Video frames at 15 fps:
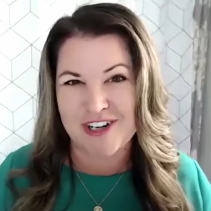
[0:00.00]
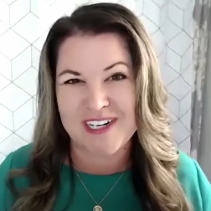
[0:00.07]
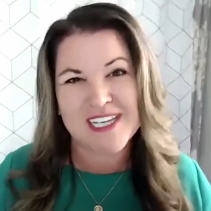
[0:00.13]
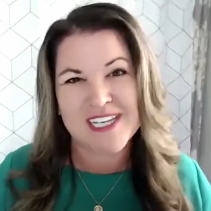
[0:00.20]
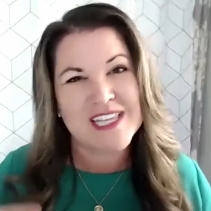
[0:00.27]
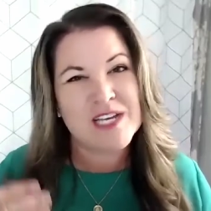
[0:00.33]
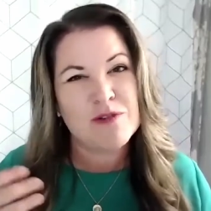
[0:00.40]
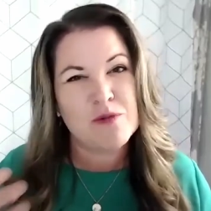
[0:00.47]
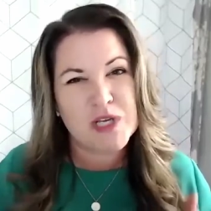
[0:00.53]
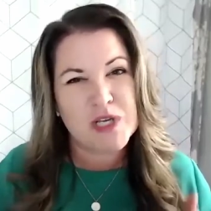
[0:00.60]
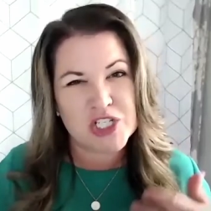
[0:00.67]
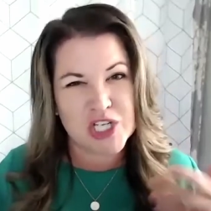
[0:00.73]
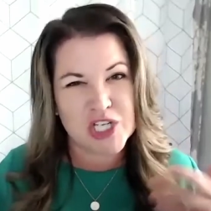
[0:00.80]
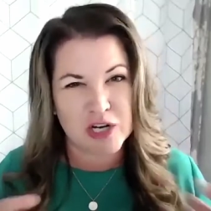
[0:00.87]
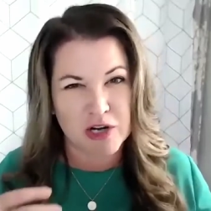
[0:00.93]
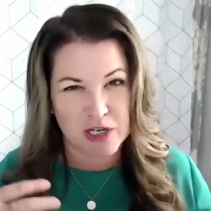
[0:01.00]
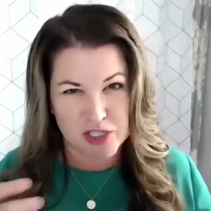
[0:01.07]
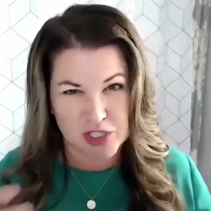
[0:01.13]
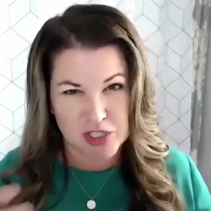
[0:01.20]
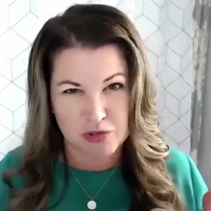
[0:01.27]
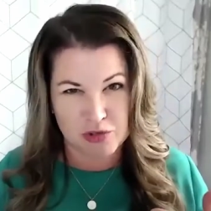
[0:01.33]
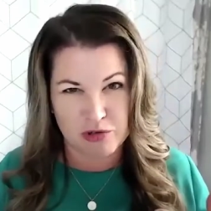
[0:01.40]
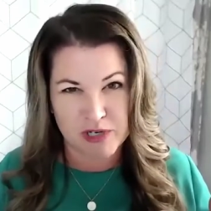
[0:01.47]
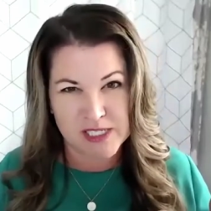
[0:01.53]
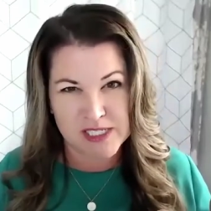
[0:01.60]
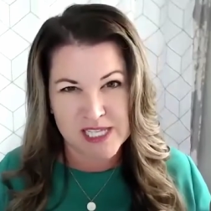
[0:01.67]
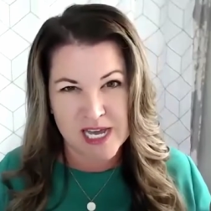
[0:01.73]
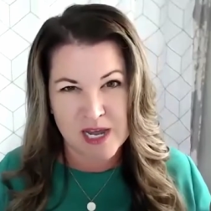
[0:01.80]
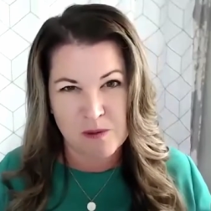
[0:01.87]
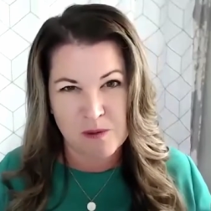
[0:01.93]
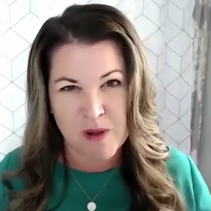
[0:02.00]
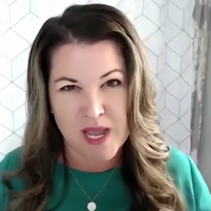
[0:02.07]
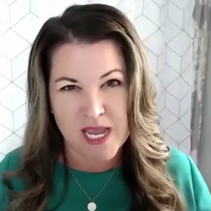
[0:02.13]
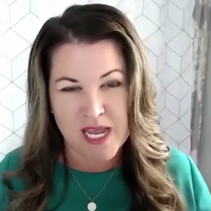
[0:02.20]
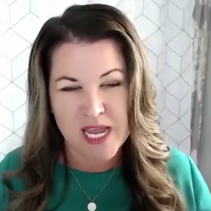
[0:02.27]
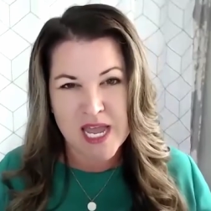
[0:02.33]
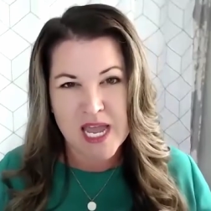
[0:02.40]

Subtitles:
And I think when we share our stories that way,